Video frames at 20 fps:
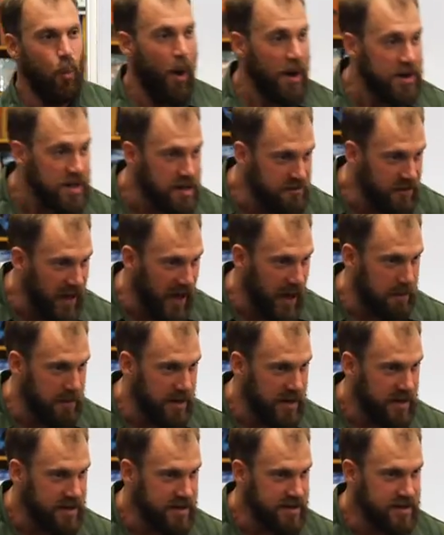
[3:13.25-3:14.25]
of them
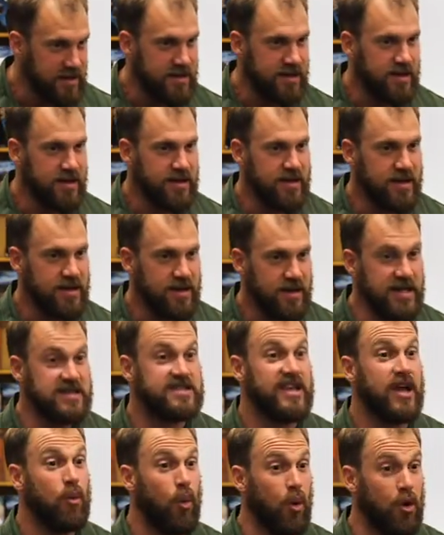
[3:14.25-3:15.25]
is
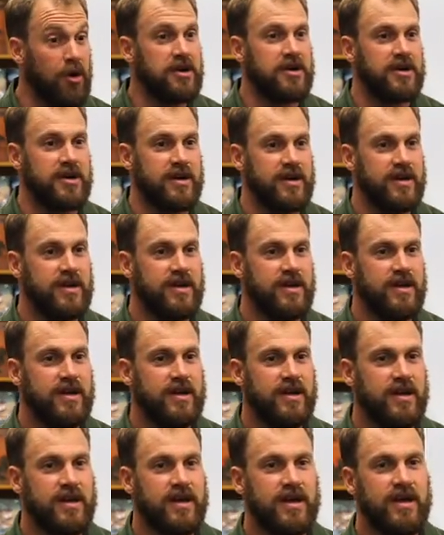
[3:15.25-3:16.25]
a warrior,
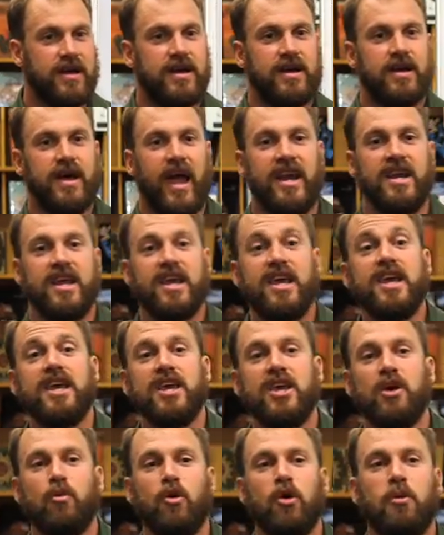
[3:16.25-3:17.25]
and
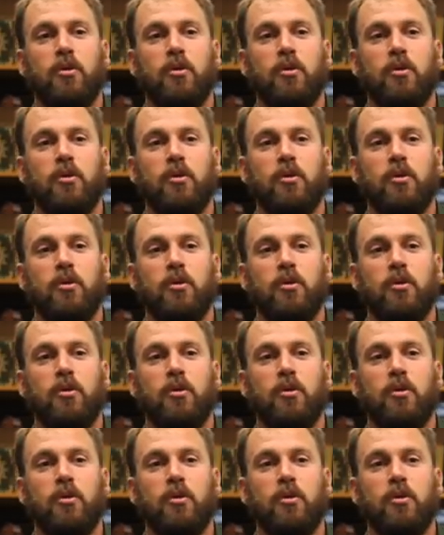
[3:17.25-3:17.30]
he will